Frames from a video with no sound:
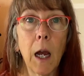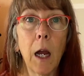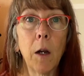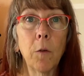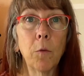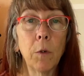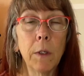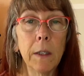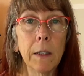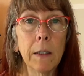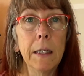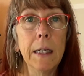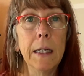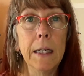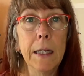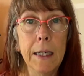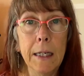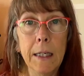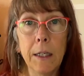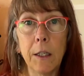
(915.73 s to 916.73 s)
I really
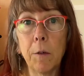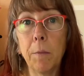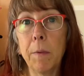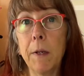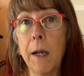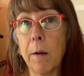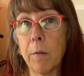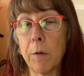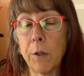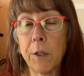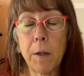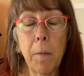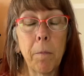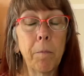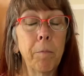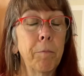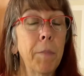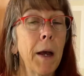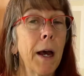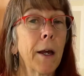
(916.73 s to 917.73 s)
need to be able
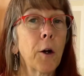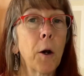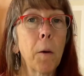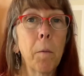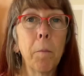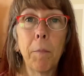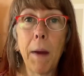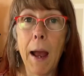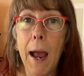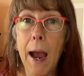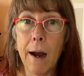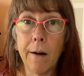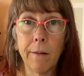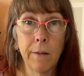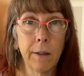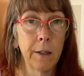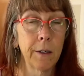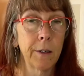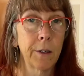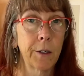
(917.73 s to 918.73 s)
to better
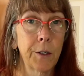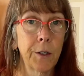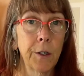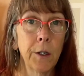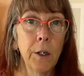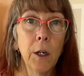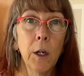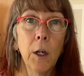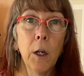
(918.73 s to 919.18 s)
balance